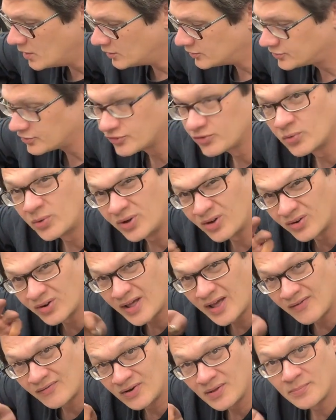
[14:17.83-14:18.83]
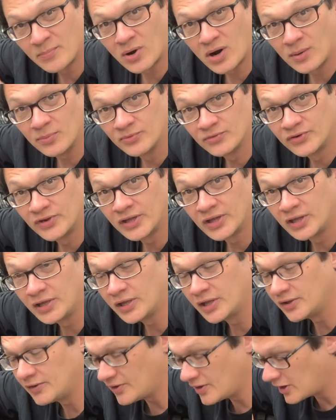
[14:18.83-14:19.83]
just so we don't have any problems
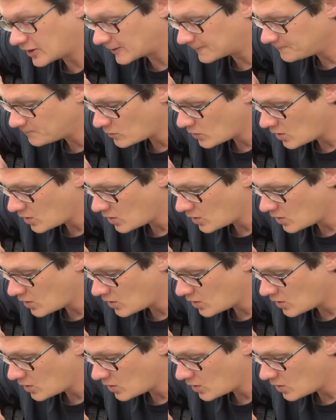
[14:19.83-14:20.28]
digging in there.